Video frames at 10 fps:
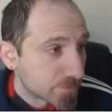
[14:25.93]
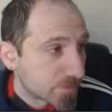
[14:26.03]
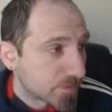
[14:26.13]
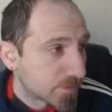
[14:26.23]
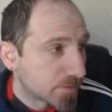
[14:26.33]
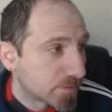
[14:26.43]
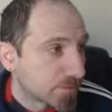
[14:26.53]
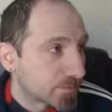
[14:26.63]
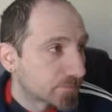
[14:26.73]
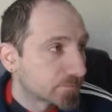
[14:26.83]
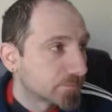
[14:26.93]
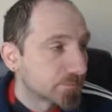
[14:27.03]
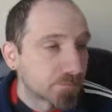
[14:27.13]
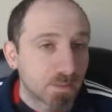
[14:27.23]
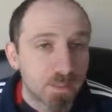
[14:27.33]
the
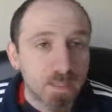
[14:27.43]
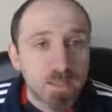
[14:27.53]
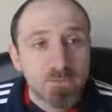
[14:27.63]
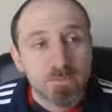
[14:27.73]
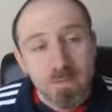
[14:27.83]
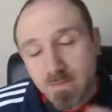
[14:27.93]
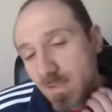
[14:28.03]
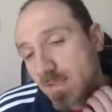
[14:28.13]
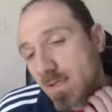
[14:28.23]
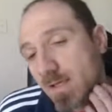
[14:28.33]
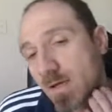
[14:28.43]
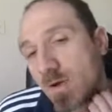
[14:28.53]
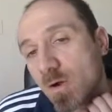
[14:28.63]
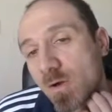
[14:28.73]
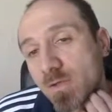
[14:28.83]
EX Resentha
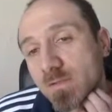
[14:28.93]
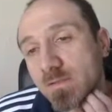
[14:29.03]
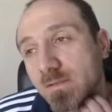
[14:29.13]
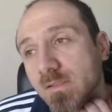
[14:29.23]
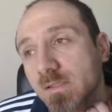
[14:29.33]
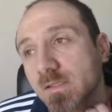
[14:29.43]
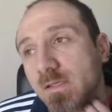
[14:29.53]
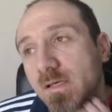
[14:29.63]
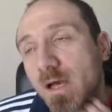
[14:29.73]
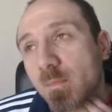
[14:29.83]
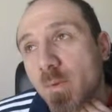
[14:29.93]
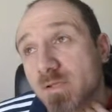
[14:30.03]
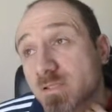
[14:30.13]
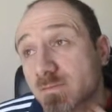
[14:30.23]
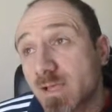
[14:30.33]
on a
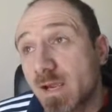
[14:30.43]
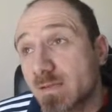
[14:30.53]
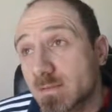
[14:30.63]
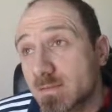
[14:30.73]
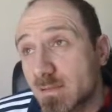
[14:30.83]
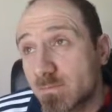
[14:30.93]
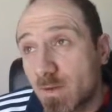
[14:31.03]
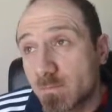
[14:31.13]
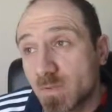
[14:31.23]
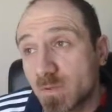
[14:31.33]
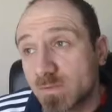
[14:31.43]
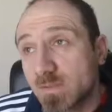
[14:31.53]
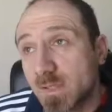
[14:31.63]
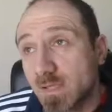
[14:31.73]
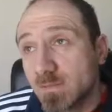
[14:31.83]
bunch of characters if I'm
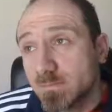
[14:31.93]
knocked down.